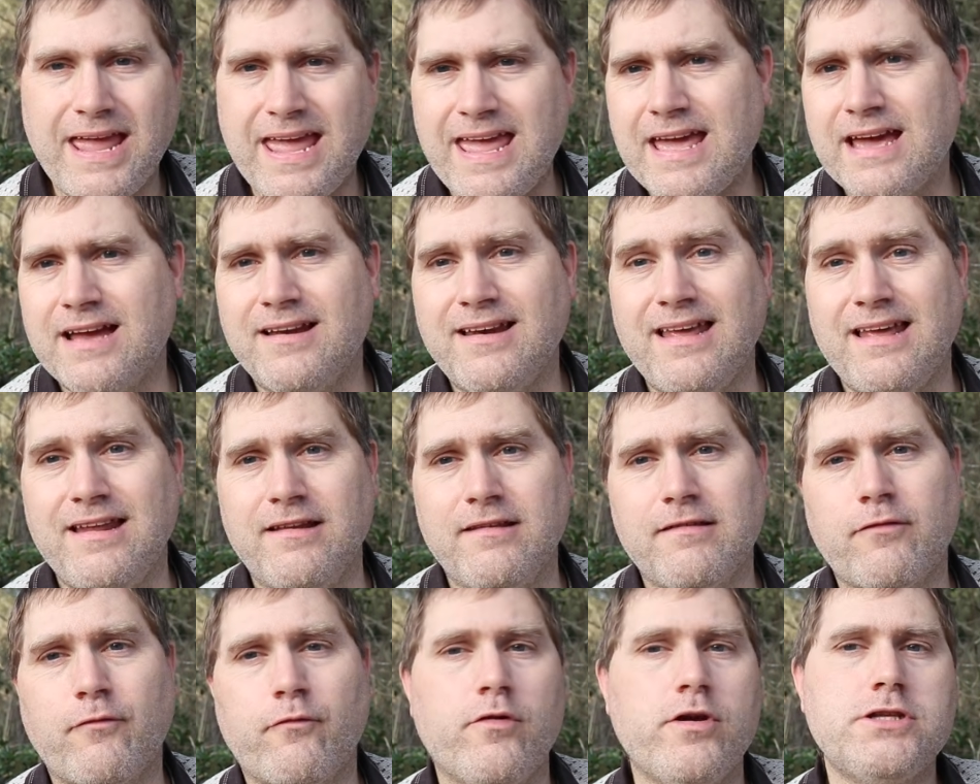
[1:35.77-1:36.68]
and it
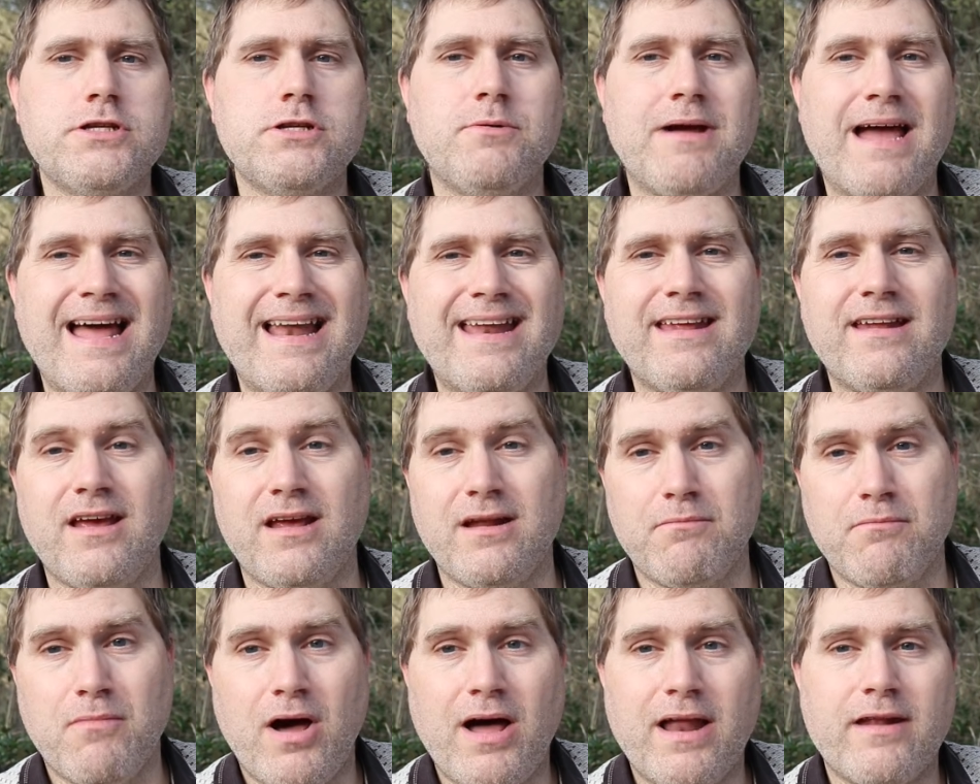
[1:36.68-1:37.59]
is free to edit
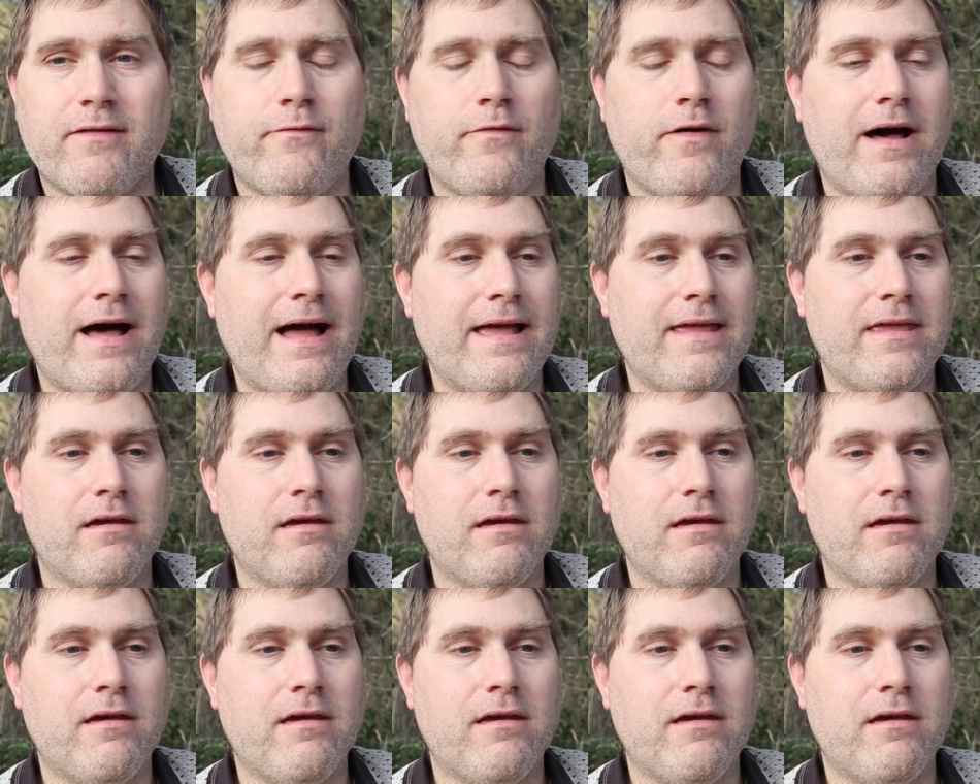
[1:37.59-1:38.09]
and modify.